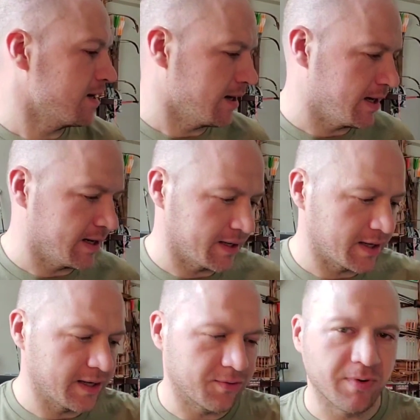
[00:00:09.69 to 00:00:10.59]

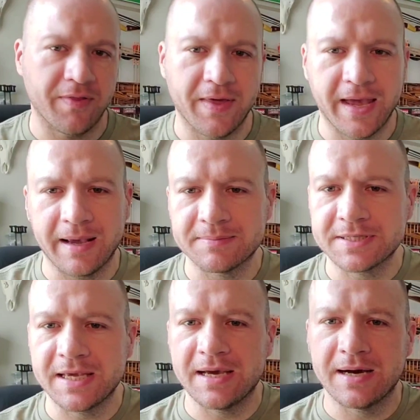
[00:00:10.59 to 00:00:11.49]
Gonna run the
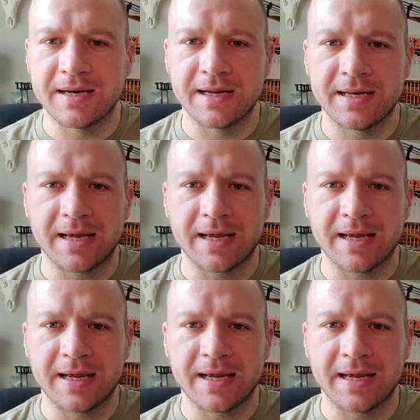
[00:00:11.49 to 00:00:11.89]
Hamsky on it